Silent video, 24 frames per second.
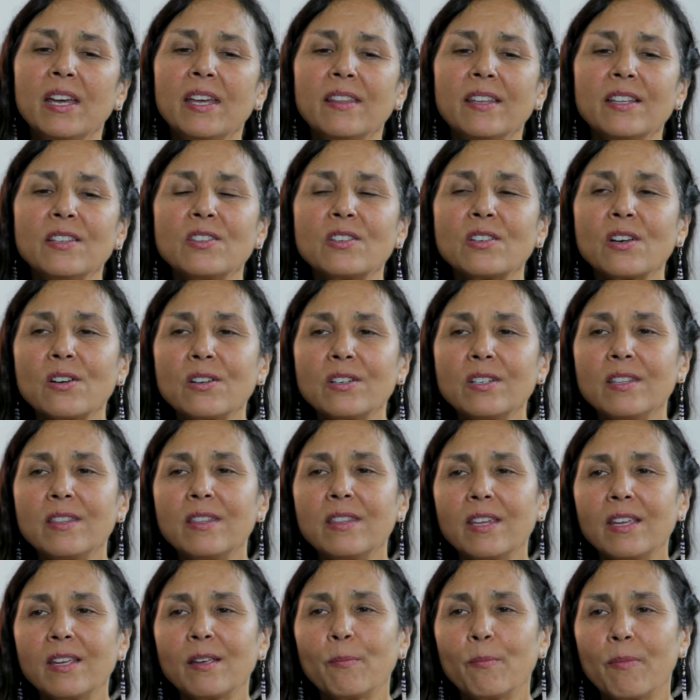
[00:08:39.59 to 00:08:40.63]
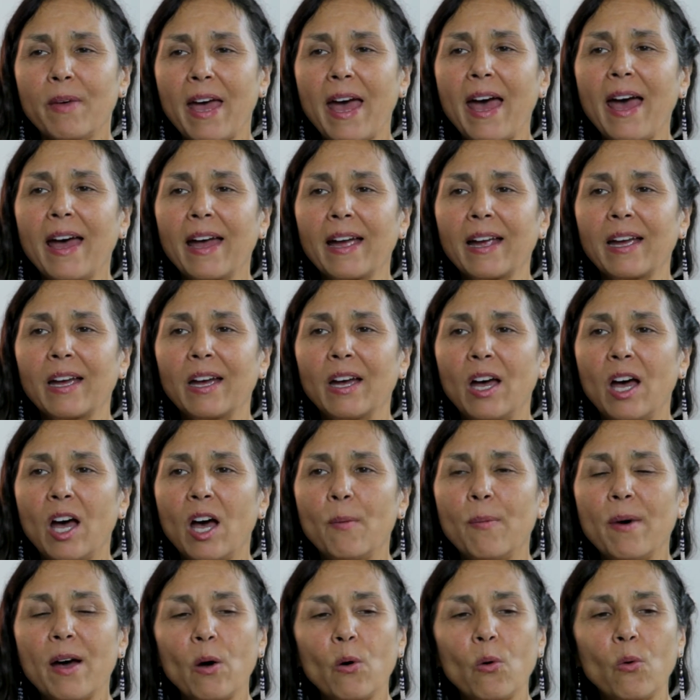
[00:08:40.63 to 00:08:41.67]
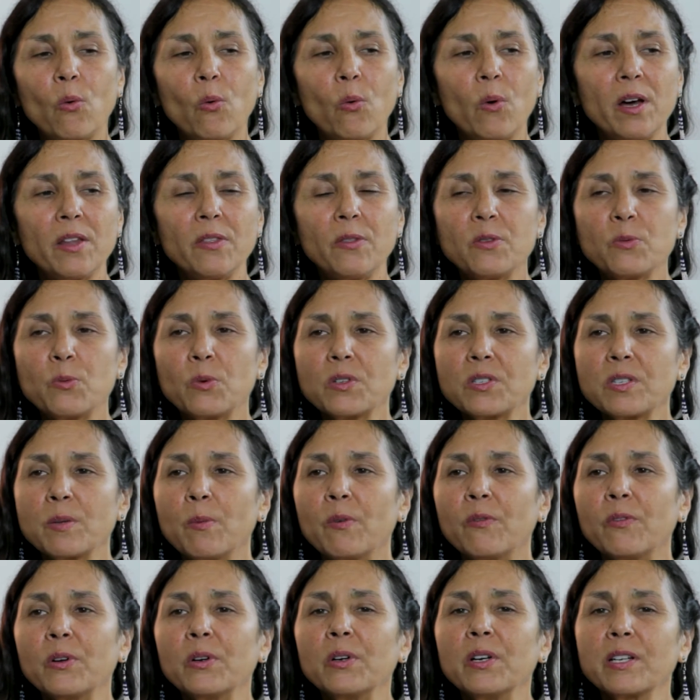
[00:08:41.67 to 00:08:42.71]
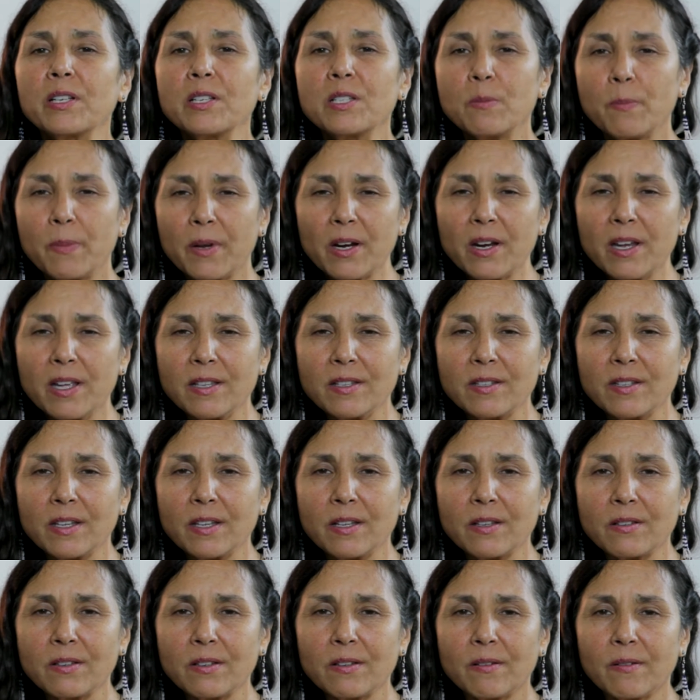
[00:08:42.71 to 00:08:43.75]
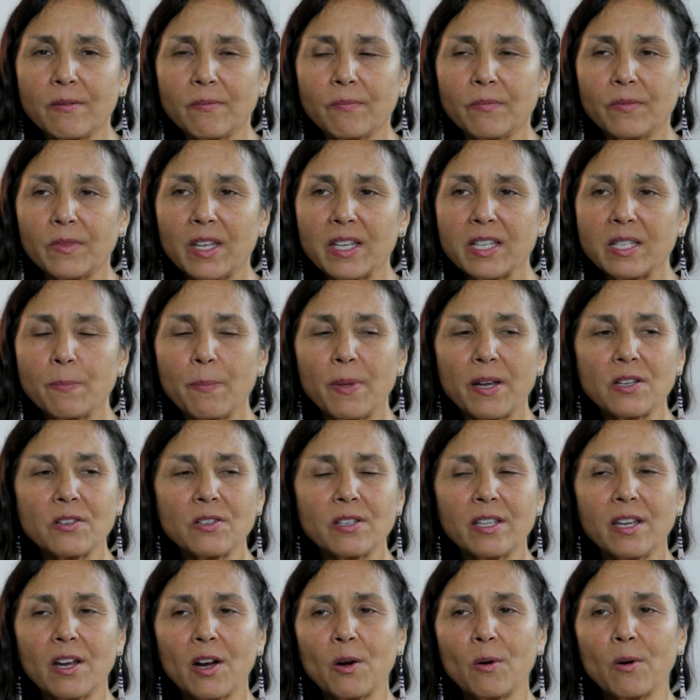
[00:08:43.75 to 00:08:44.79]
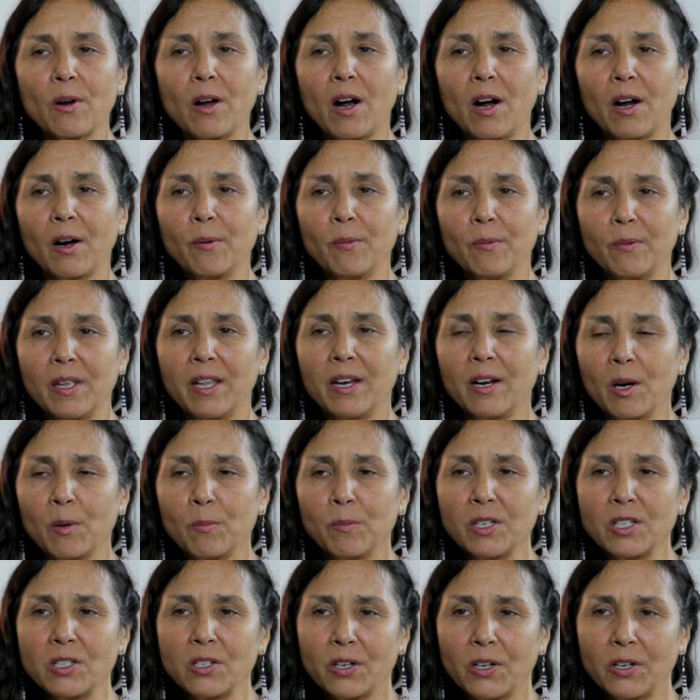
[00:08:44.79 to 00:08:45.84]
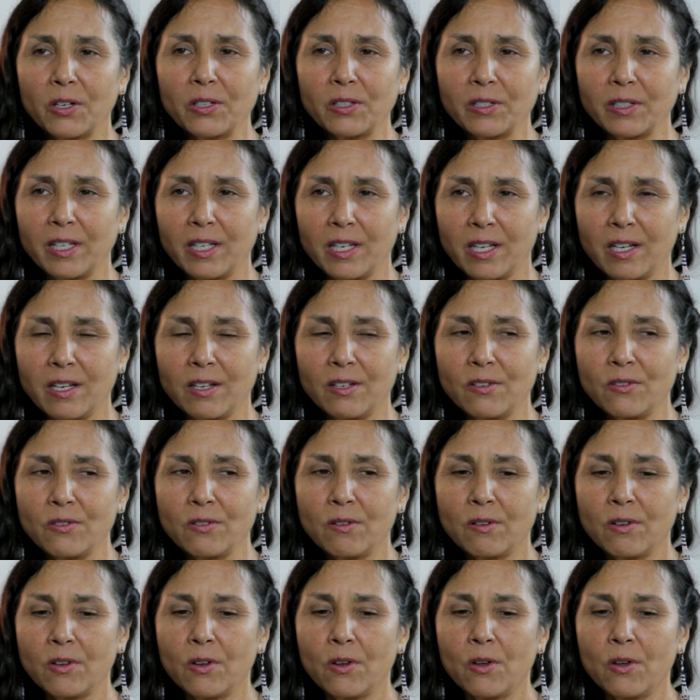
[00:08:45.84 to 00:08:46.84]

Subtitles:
then start to think back about what were some of her experiences, especially in our maternal lineage,